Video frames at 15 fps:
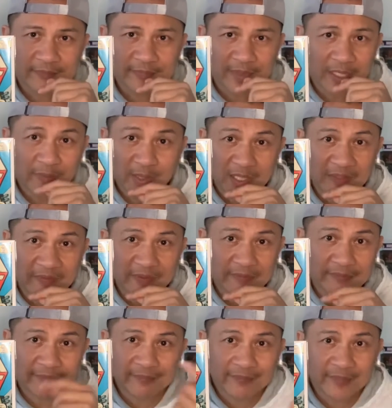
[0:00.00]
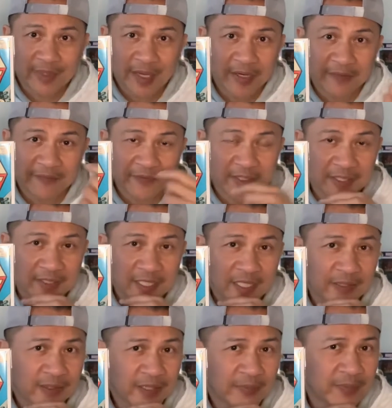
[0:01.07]
I believe in Iron Fist.
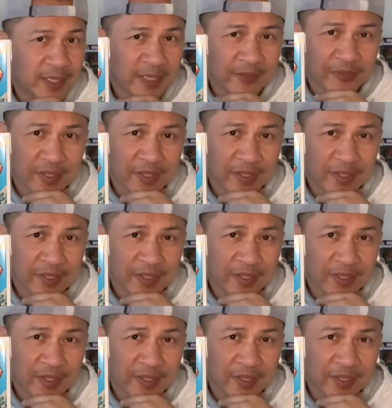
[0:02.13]
I